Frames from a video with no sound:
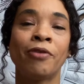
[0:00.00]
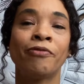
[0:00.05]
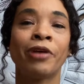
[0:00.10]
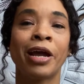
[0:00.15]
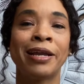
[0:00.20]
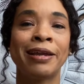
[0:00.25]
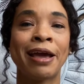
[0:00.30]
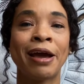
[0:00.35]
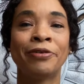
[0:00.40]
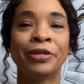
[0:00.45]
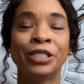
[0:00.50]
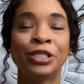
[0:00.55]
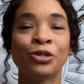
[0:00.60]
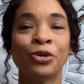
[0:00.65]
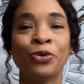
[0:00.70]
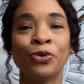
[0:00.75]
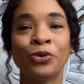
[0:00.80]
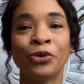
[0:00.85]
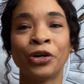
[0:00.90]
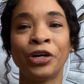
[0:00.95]
Right now it's
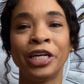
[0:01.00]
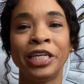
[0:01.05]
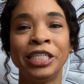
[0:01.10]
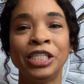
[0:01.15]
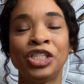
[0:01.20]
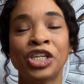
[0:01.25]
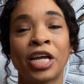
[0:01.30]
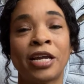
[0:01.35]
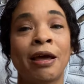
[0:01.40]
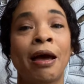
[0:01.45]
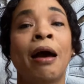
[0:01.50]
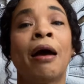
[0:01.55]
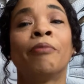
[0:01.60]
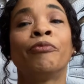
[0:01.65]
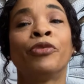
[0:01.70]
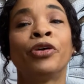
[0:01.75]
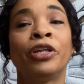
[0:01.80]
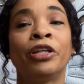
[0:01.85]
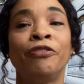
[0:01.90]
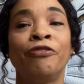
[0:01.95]
orange and I'm
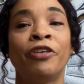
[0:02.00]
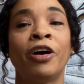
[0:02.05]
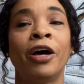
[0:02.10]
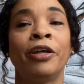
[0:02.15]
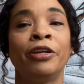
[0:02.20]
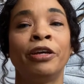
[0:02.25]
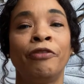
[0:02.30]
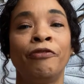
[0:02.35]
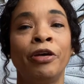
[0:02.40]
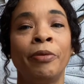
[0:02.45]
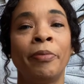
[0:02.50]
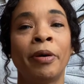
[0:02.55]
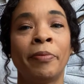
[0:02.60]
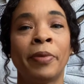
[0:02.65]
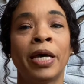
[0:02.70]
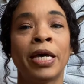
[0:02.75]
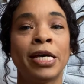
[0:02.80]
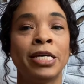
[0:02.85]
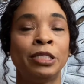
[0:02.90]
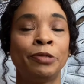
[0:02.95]
really fond of it, but my
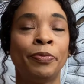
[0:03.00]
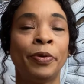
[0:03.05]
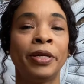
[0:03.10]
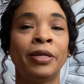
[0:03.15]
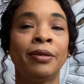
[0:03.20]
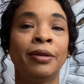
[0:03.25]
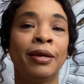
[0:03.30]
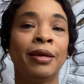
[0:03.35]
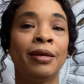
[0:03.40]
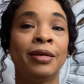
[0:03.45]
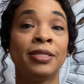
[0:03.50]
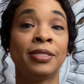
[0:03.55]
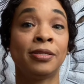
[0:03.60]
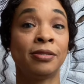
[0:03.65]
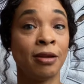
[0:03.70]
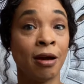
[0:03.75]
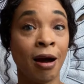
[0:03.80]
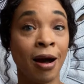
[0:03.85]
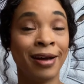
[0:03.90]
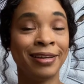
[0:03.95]
husband is
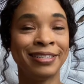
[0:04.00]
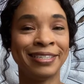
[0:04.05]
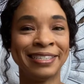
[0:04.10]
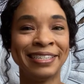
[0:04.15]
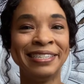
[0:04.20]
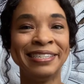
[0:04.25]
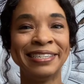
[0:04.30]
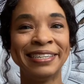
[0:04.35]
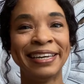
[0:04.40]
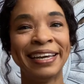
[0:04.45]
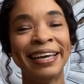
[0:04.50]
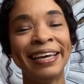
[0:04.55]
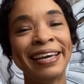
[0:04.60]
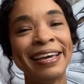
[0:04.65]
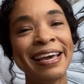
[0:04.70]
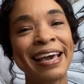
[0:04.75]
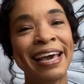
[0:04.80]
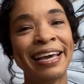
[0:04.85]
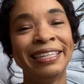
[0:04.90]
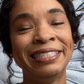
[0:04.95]
not.
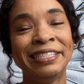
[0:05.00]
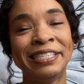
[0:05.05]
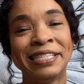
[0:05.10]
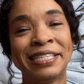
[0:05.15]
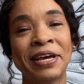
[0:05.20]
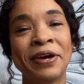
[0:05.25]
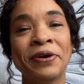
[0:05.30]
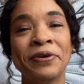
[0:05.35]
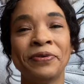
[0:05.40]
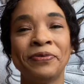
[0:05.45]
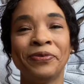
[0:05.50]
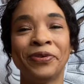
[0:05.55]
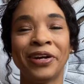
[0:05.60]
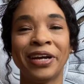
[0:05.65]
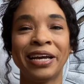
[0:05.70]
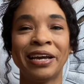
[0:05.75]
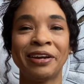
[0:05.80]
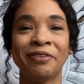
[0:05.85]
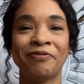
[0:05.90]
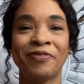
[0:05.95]
And so we're
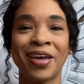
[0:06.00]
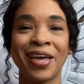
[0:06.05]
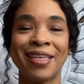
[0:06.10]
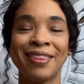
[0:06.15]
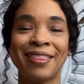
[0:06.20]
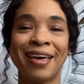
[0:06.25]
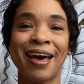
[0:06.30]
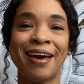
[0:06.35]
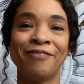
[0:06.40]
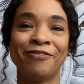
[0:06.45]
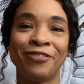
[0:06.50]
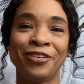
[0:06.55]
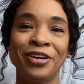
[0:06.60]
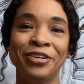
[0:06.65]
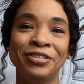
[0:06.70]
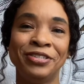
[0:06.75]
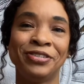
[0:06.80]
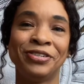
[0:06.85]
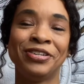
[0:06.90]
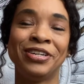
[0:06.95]
gonna paint that
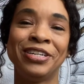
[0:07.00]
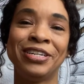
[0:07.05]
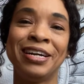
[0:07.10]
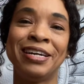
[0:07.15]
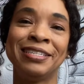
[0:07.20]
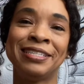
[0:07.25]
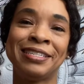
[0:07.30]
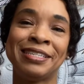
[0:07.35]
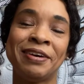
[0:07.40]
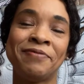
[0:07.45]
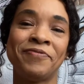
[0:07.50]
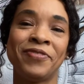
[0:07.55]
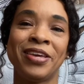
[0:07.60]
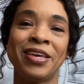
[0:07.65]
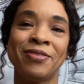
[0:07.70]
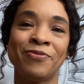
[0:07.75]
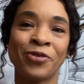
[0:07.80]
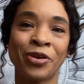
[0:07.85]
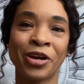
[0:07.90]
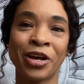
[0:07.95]
front door
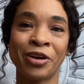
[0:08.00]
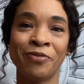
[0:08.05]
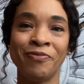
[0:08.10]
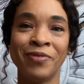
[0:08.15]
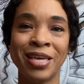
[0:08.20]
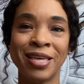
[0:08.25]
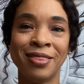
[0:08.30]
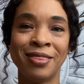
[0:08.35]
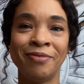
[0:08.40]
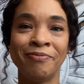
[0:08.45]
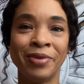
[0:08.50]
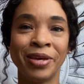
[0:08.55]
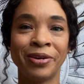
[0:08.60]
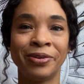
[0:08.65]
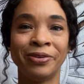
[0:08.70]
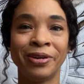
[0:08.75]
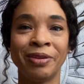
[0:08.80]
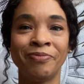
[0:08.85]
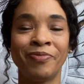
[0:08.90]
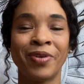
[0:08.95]
we're gonna meet in the
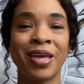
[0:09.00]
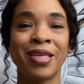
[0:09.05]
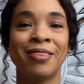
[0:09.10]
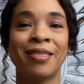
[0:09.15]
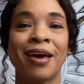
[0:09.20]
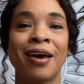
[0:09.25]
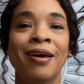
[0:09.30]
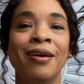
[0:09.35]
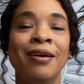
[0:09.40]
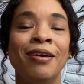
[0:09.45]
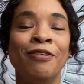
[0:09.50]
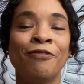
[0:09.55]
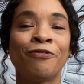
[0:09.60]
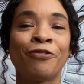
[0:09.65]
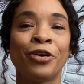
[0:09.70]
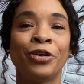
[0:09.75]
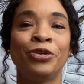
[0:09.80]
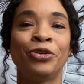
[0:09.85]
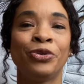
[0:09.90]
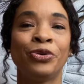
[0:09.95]
middle and paint that
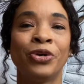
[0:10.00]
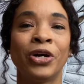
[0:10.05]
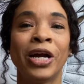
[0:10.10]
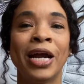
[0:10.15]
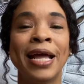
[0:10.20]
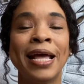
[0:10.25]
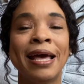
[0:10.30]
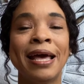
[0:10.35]
front door.